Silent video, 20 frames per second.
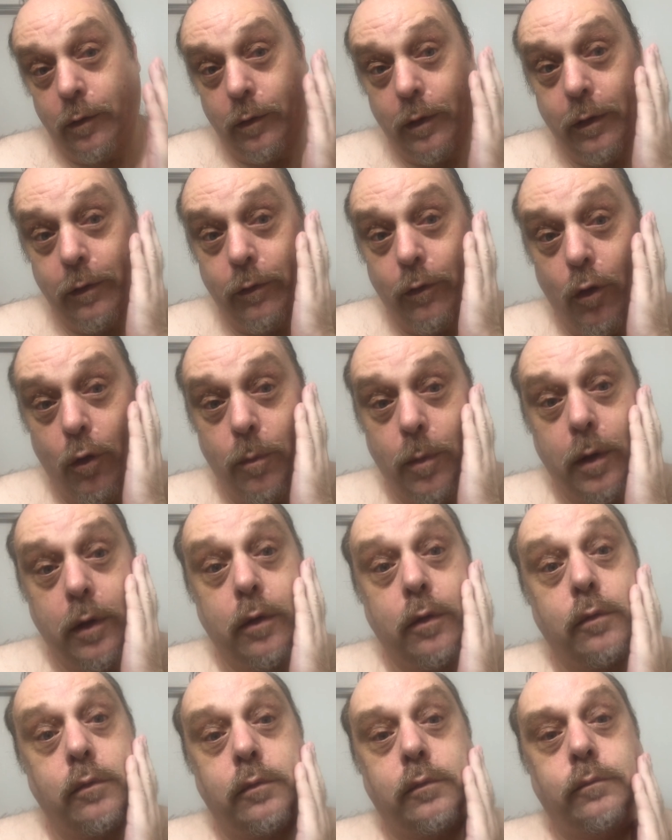Let's hope I
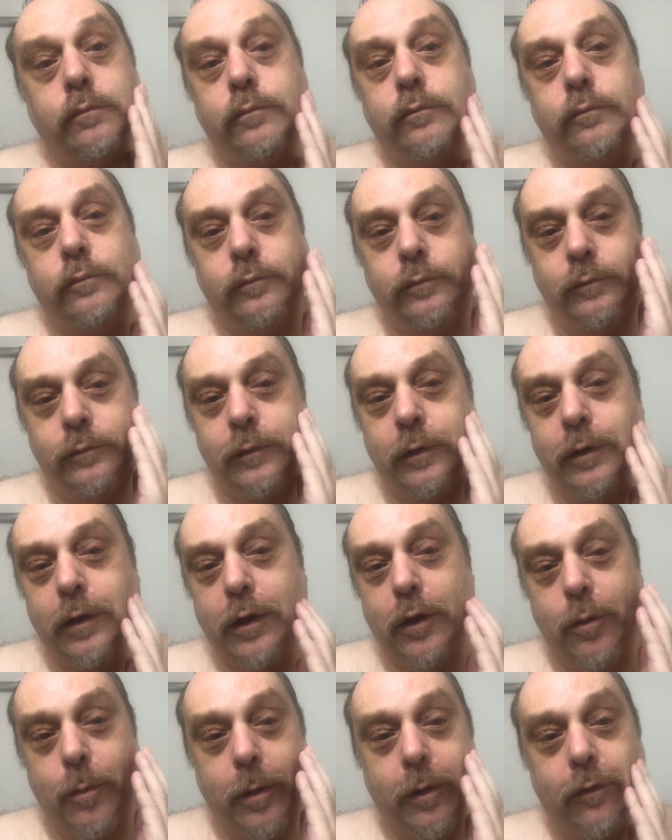don't
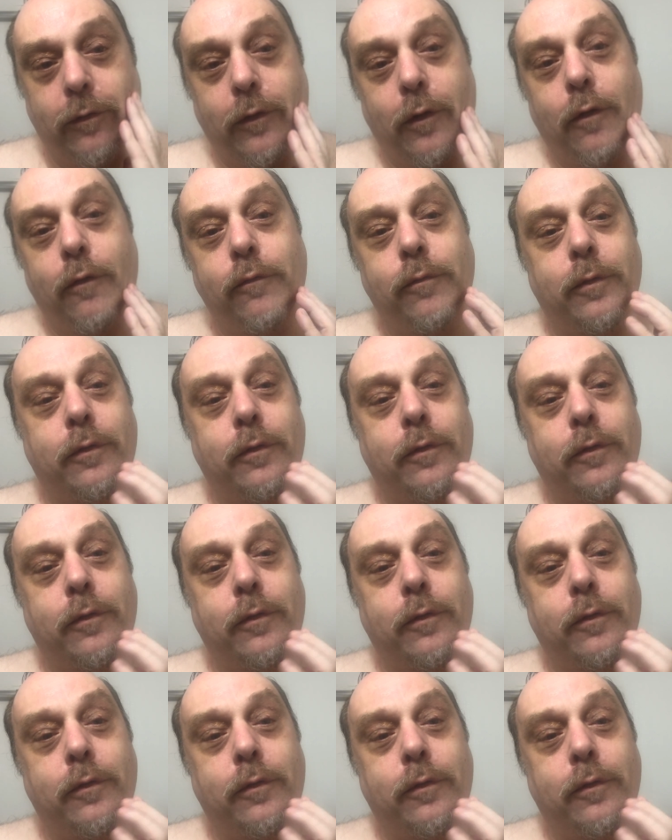kill myself,